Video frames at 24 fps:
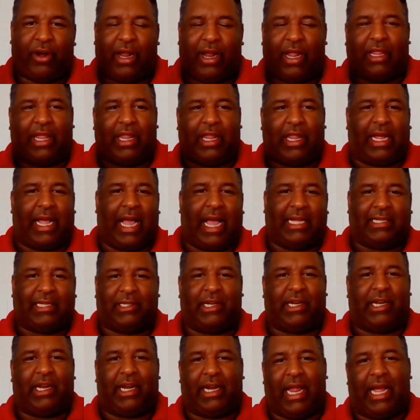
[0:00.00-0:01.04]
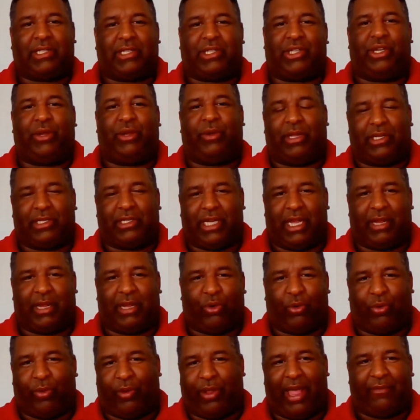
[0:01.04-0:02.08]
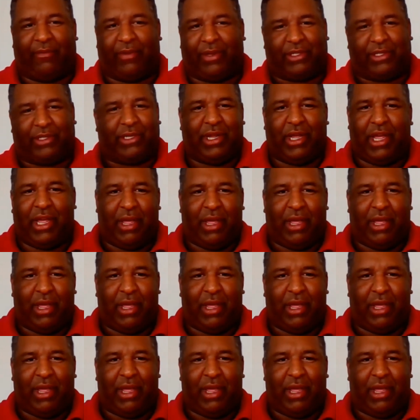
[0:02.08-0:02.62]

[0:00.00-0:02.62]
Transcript: and then the guy sitting next to you at the table will have his